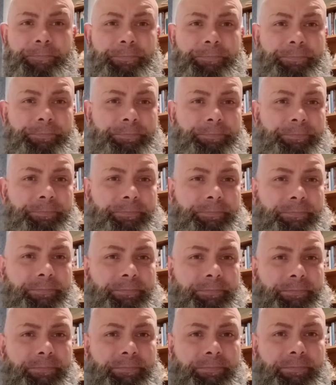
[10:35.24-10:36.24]

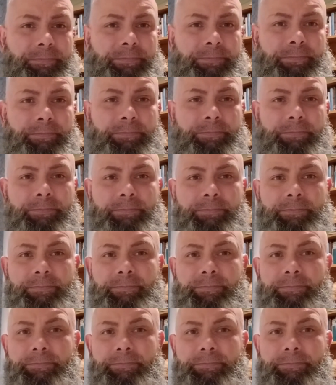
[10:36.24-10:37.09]
[no speech]